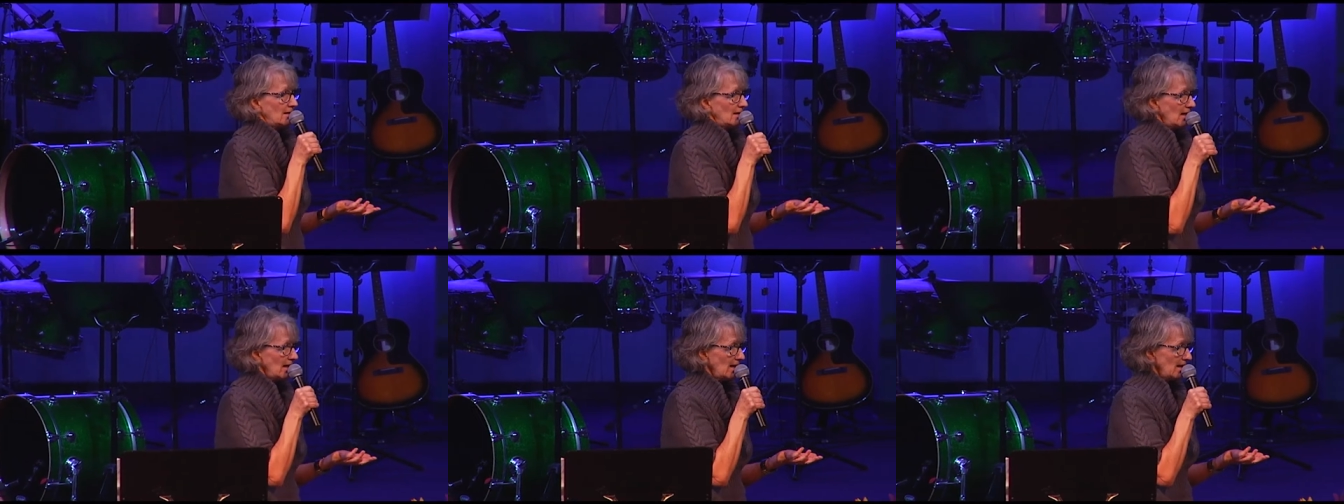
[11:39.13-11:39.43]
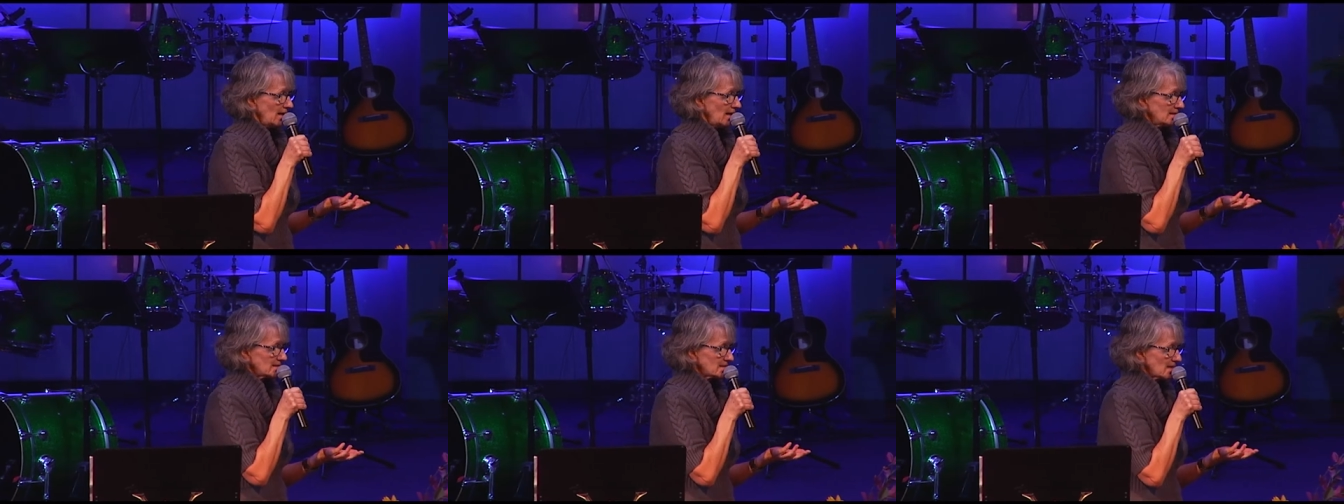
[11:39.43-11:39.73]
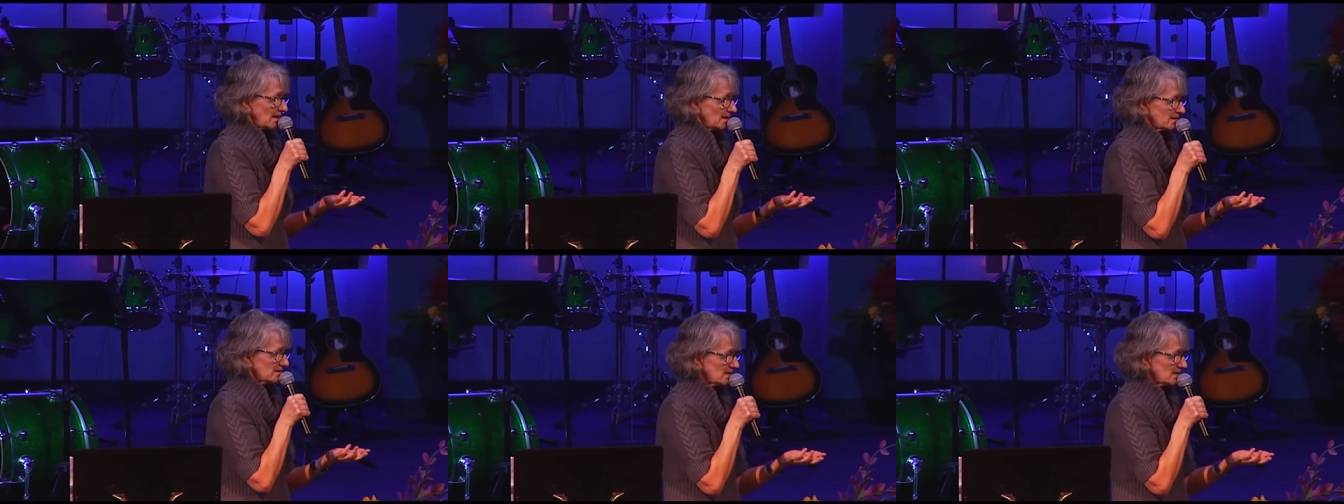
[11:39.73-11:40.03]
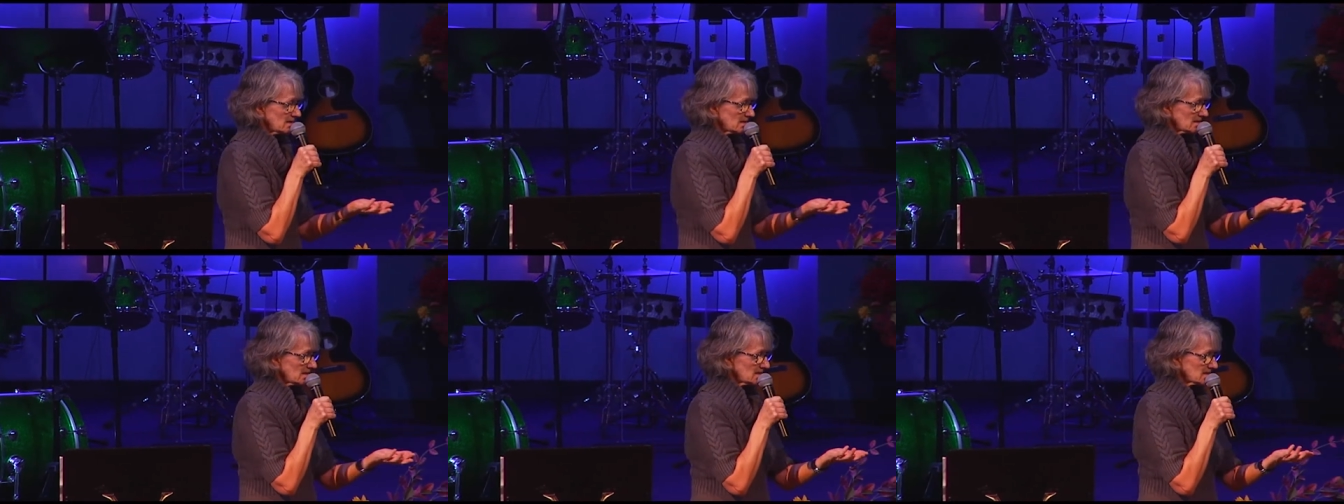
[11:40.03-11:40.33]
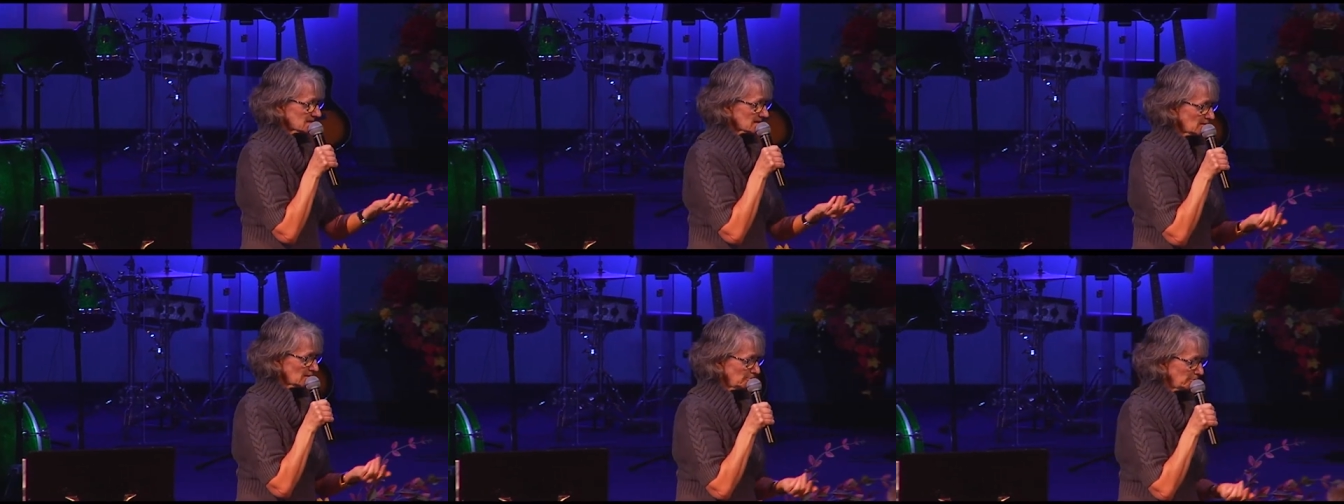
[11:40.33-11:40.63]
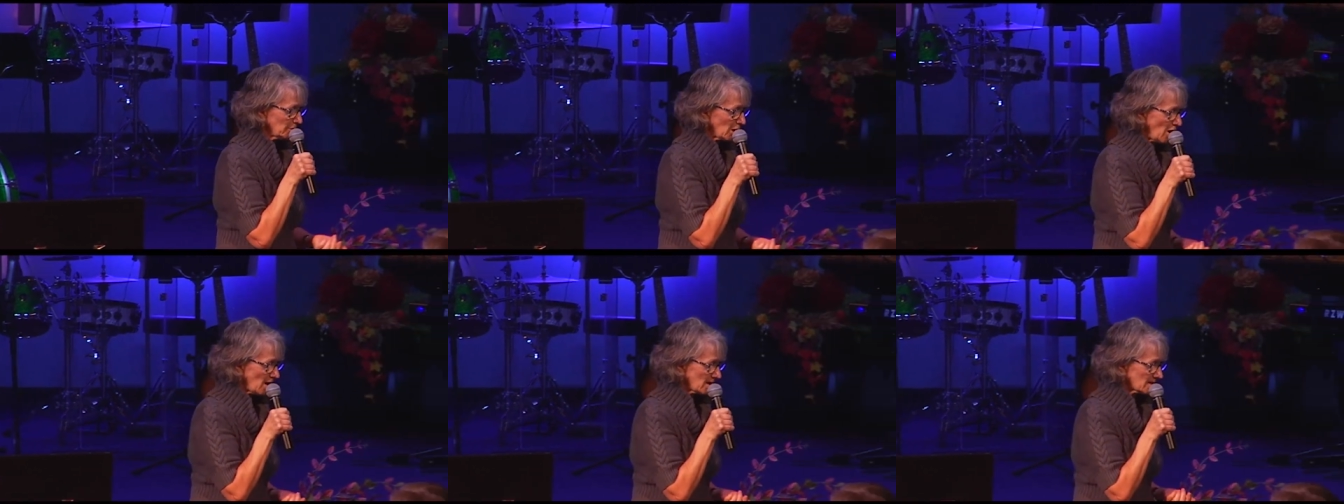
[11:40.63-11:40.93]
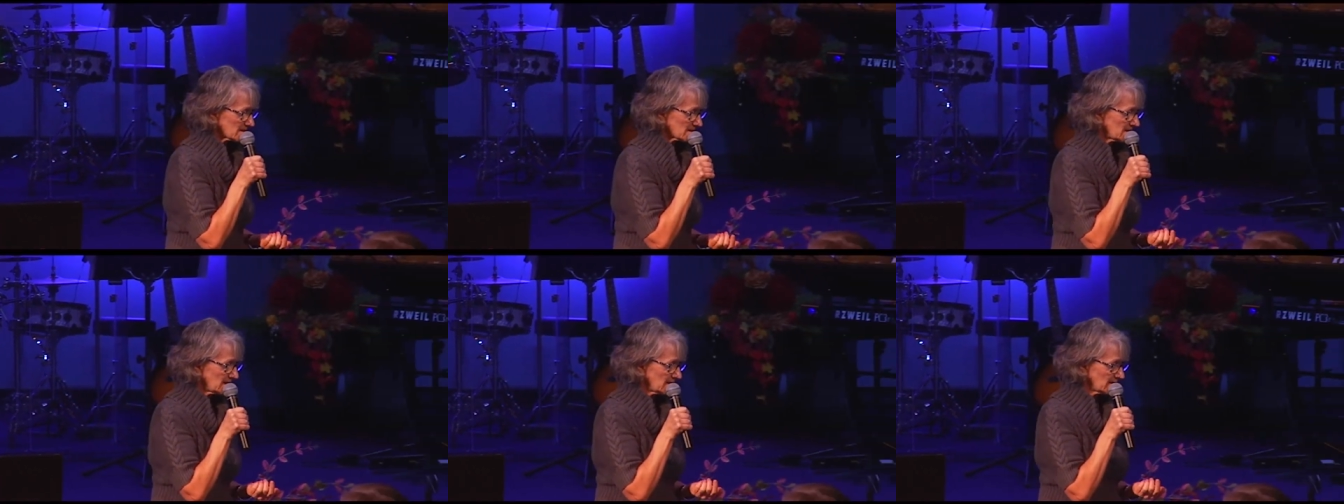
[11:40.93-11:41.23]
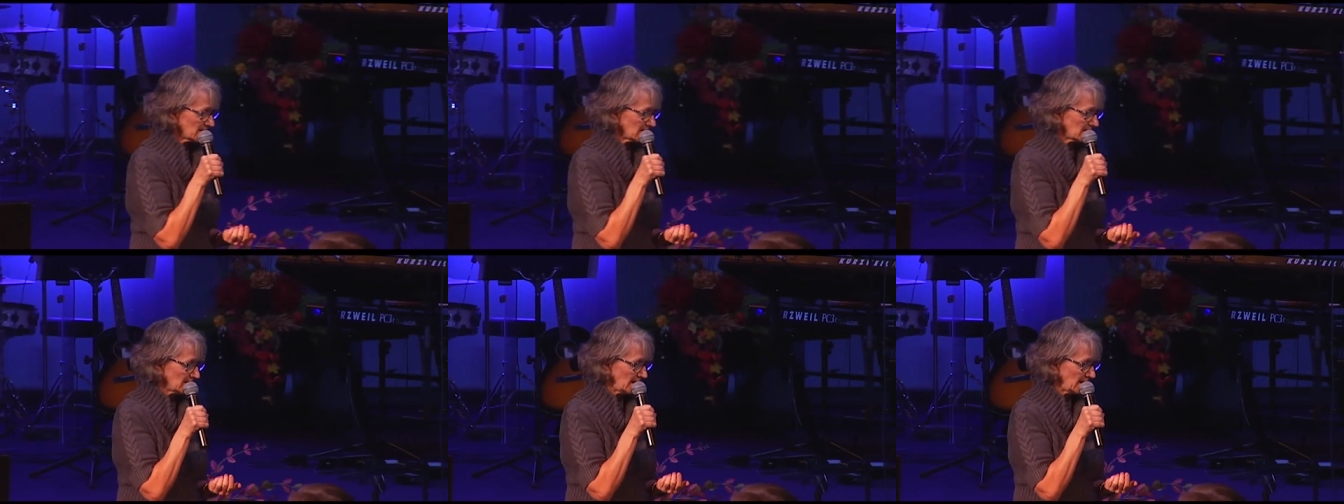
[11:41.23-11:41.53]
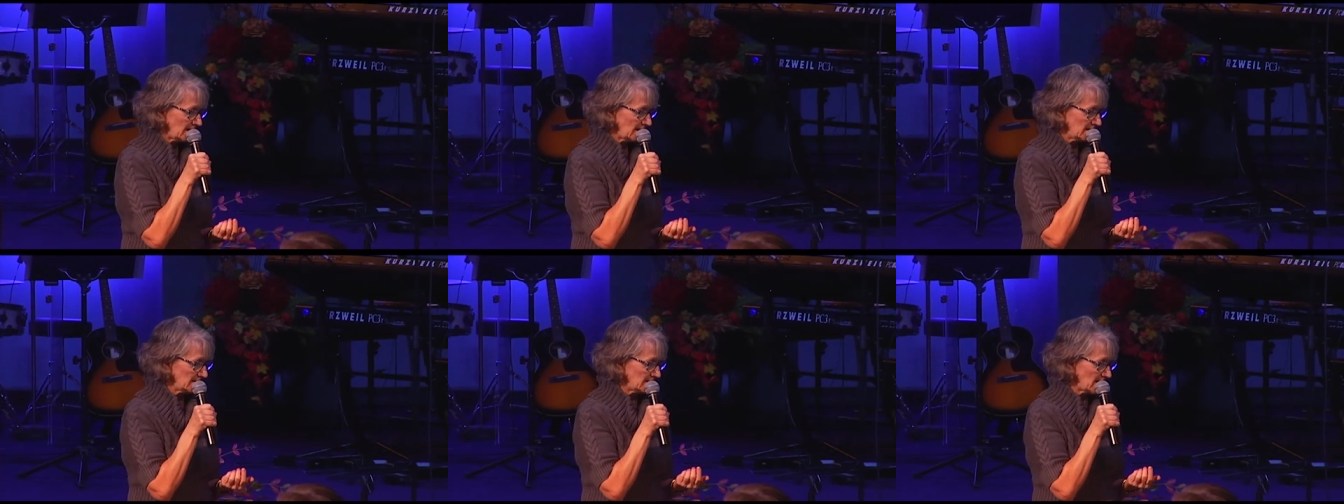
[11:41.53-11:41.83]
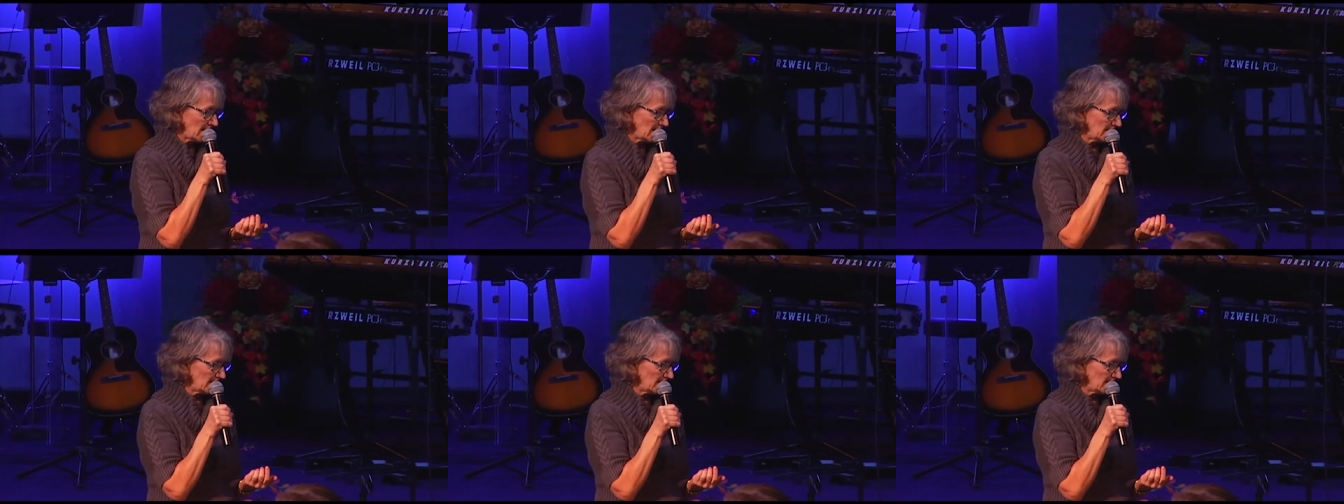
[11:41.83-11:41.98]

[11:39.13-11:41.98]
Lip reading: And I think these little blocks here in